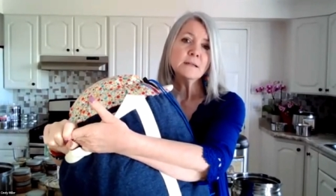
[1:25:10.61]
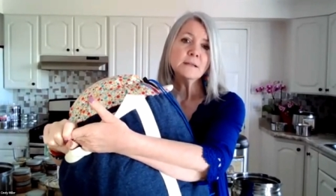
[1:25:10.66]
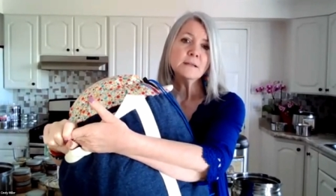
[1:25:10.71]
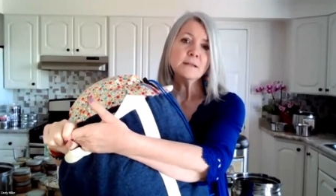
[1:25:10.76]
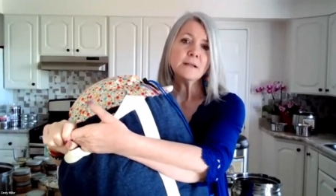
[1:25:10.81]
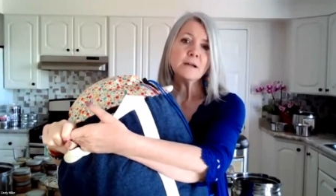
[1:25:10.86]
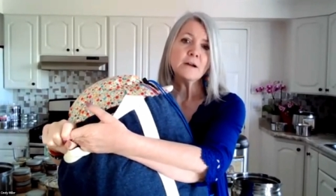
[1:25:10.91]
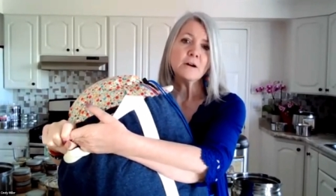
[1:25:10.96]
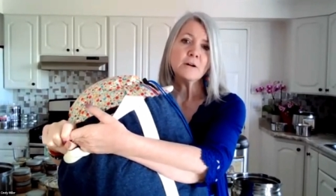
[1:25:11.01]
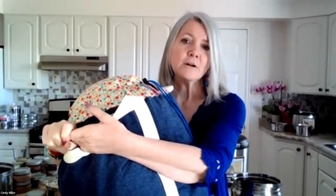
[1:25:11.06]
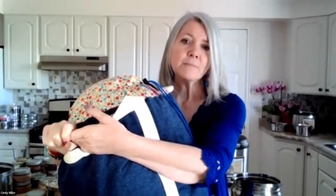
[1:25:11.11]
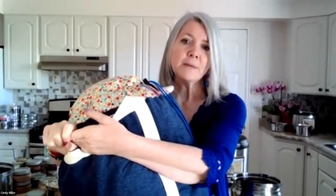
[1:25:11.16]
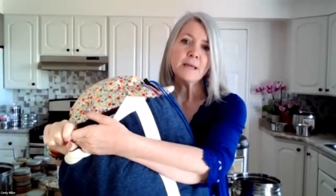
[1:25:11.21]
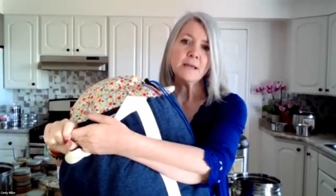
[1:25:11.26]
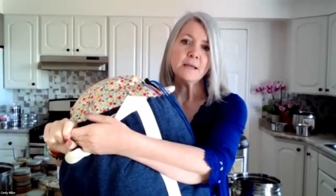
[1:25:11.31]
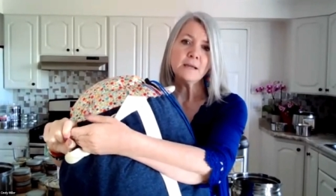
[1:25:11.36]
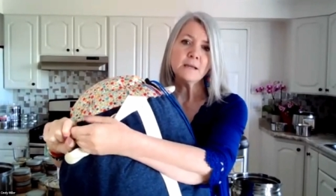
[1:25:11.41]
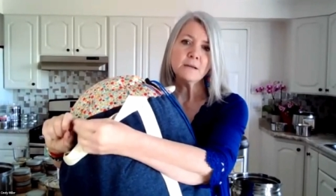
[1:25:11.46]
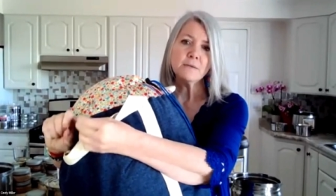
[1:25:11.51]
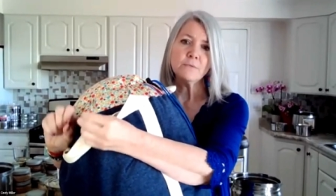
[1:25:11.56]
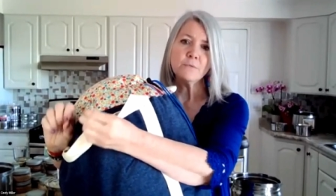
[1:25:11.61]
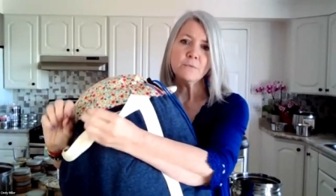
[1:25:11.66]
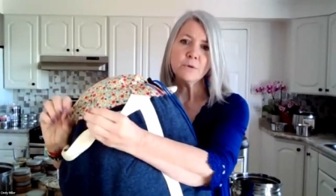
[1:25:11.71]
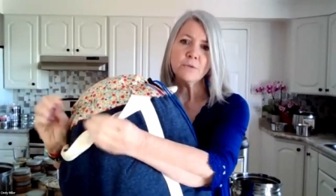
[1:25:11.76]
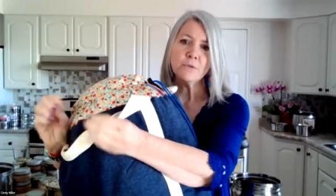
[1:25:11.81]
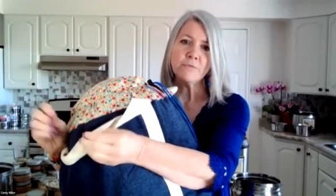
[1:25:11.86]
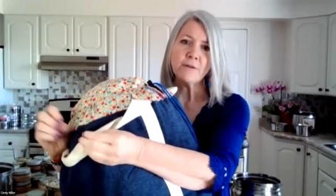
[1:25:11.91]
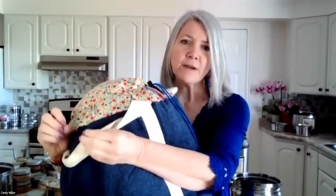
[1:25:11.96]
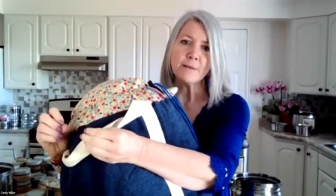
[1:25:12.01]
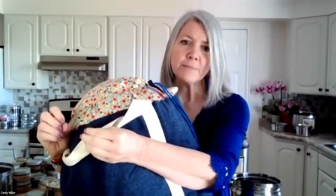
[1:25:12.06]
that are made
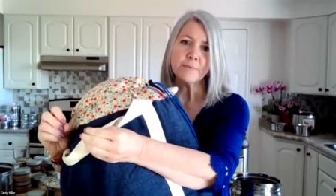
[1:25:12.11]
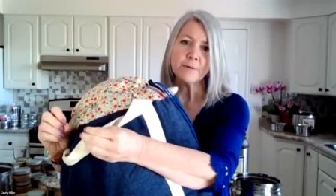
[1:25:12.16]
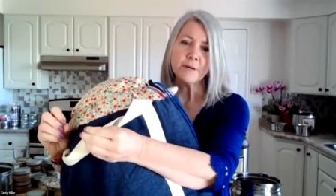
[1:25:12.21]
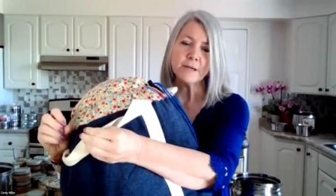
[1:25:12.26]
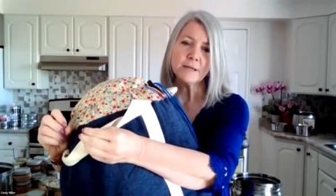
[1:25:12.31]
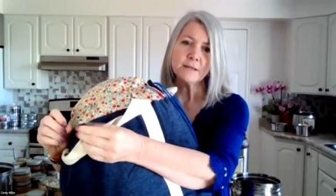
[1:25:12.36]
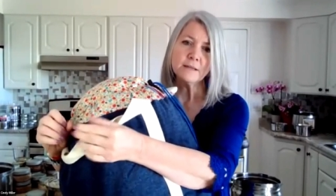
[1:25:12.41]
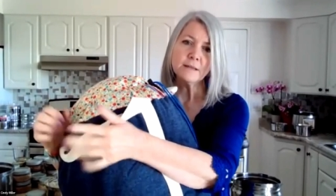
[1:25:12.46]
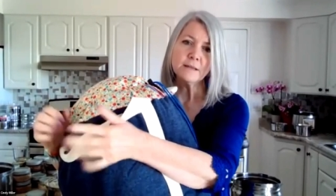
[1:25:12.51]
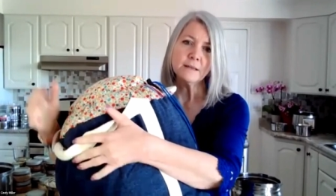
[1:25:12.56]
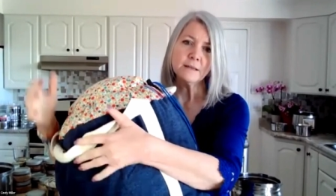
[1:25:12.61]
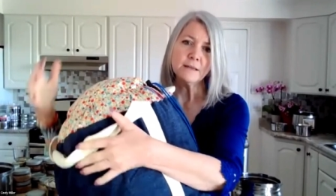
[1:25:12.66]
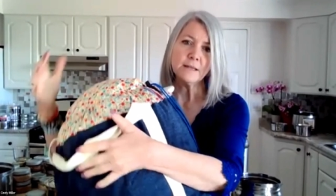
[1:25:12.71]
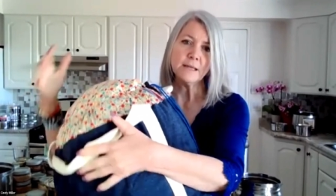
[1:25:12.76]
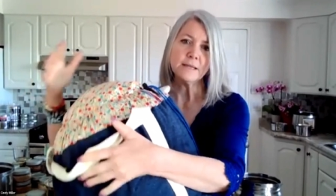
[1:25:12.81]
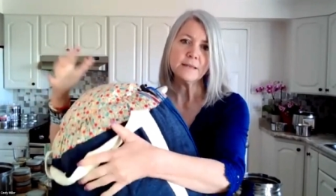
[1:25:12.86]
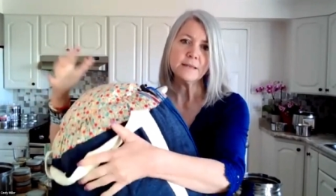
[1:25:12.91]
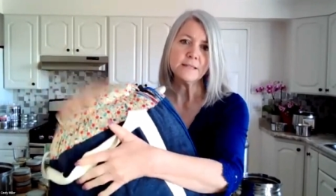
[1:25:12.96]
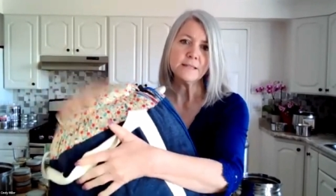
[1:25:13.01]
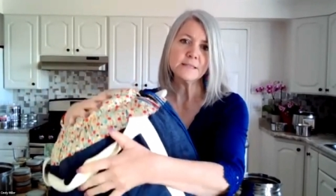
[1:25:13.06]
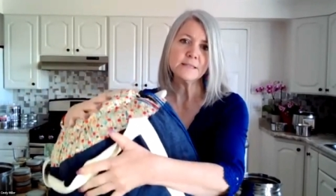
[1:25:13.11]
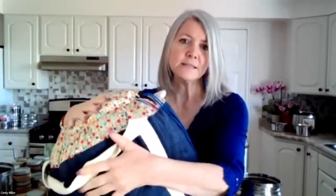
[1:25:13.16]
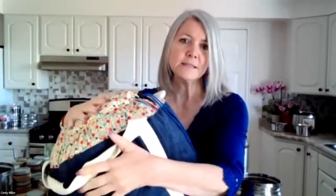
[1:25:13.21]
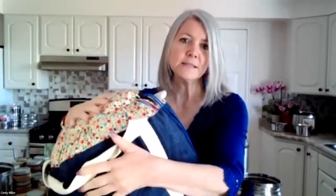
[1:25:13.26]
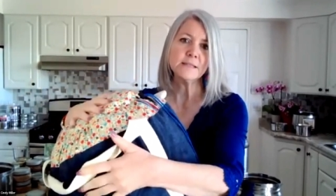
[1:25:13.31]
with fabric like these.